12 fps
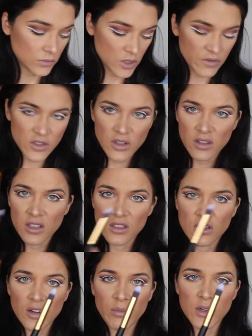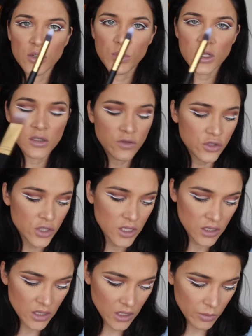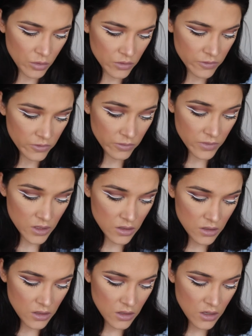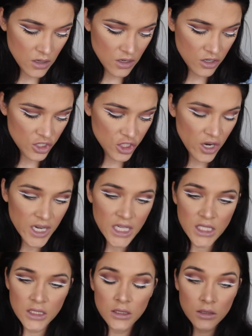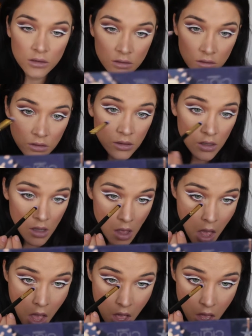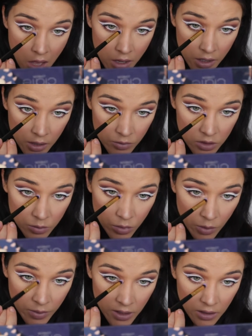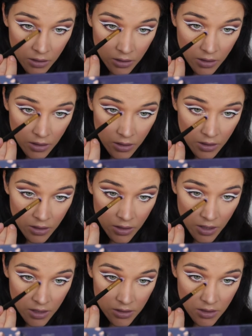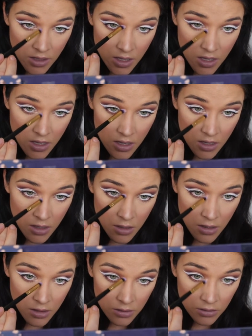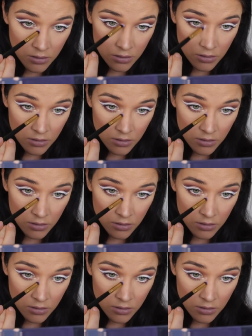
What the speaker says: So I've just got this crappy piece of shit that I bought from China. I'm just popping that of this.